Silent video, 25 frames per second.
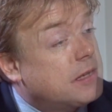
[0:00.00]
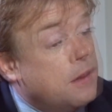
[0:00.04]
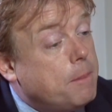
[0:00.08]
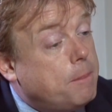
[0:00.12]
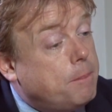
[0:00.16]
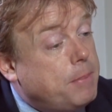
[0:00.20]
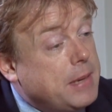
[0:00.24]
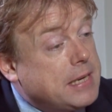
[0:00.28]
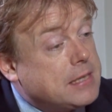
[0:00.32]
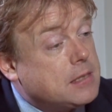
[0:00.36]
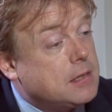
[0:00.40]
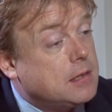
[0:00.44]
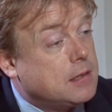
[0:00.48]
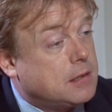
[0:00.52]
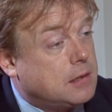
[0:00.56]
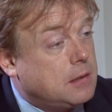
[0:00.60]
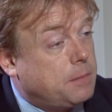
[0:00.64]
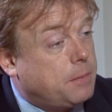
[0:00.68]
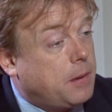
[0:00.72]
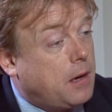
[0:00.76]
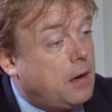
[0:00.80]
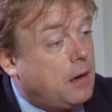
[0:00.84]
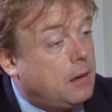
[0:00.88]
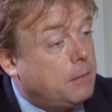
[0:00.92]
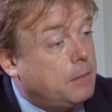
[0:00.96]
The business
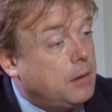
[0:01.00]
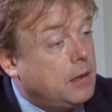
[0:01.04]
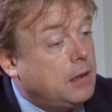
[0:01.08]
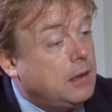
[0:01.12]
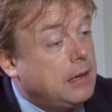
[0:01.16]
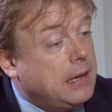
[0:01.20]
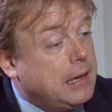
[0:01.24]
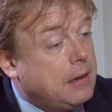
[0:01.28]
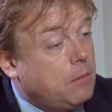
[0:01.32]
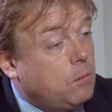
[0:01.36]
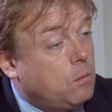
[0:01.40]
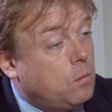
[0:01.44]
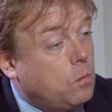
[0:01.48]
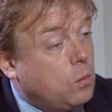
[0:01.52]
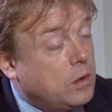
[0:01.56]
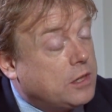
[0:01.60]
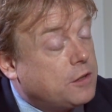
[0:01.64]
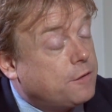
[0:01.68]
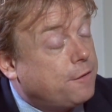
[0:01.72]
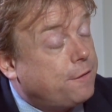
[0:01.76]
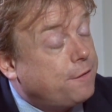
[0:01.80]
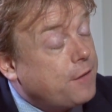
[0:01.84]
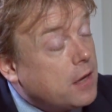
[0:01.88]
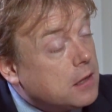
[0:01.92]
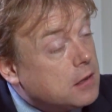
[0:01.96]
department, which
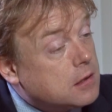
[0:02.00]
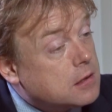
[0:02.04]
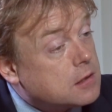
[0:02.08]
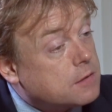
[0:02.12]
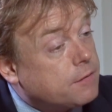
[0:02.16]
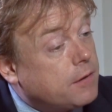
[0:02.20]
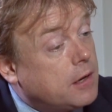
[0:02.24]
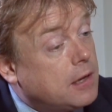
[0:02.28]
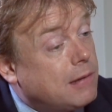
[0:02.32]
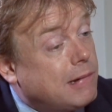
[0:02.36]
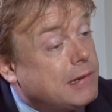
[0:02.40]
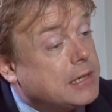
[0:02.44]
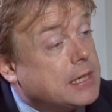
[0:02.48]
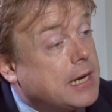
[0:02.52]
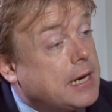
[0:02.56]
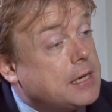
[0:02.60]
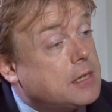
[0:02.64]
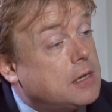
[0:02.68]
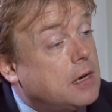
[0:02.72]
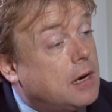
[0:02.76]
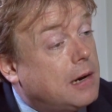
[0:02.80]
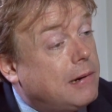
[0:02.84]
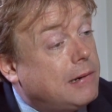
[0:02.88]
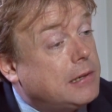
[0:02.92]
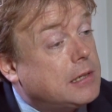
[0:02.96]
funds further
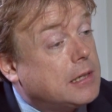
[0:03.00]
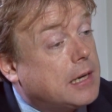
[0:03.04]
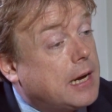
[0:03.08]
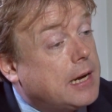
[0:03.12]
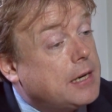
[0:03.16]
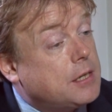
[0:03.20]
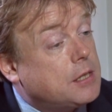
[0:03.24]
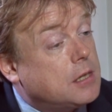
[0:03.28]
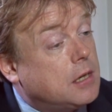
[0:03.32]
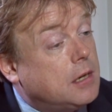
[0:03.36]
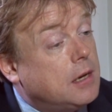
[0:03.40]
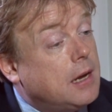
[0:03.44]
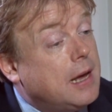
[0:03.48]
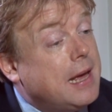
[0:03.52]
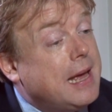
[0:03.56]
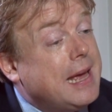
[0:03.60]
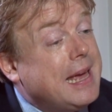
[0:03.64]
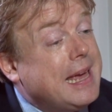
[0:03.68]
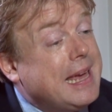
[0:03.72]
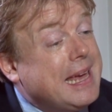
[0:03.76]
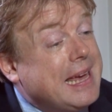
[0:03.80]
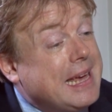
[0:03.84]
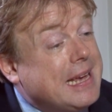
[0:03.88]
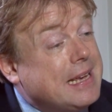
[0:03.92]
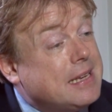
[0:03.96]
education and higher education,
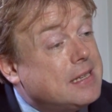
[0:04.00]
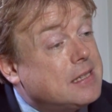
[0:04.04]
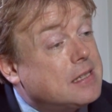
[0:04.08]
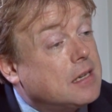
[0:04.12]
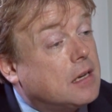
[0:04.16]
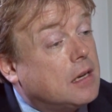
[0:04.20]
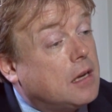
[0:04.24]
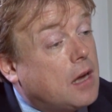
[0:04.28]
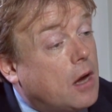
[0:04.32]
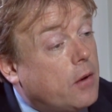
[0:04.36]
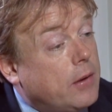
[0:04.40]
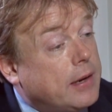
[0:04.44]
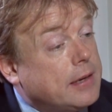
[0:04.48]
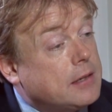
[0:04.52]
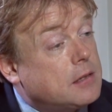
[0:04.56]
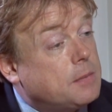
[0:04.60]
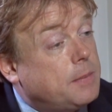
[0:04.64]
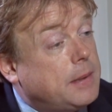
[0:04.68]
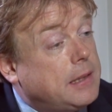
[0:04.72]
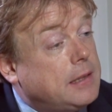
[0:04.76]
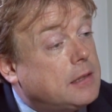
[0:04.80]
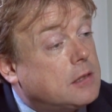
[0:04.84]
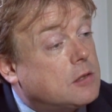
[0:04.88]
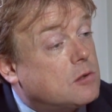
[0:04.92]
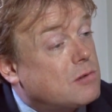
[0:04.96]
is going to
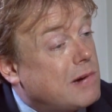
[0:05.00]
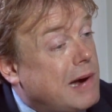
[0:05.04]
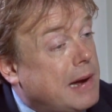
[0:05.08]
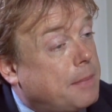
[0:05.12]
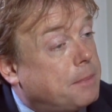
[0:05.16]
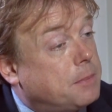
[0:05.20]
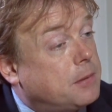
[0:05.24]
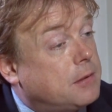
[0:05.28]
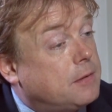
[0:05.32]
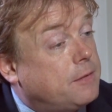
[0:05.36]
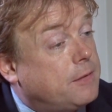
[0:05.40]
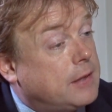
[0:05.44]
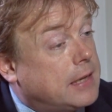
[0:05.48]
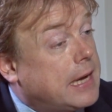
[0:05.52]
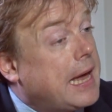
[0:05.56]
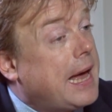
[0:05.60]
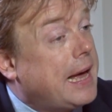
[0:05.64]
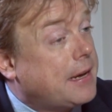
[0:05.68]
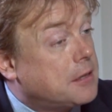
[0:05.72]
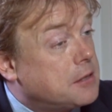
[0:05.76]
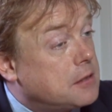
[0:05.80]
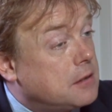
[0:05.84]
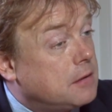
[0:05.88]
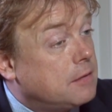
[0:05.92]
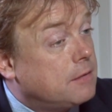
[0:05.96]
be strapped for
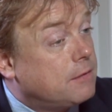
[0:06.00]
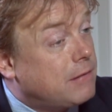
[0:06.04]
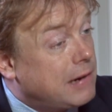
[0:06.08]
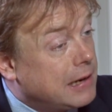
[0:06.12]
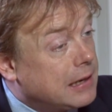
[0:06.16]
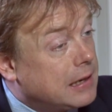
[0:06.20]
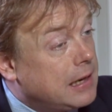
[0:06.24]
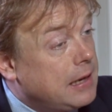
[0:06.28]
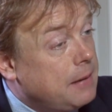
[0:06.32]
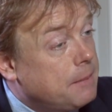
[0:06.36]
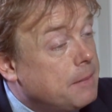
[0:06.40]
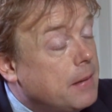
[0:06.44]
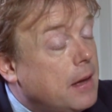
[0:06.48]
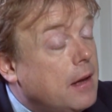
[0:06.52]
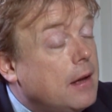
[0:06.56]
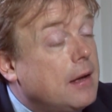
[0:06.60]
cash, frankly.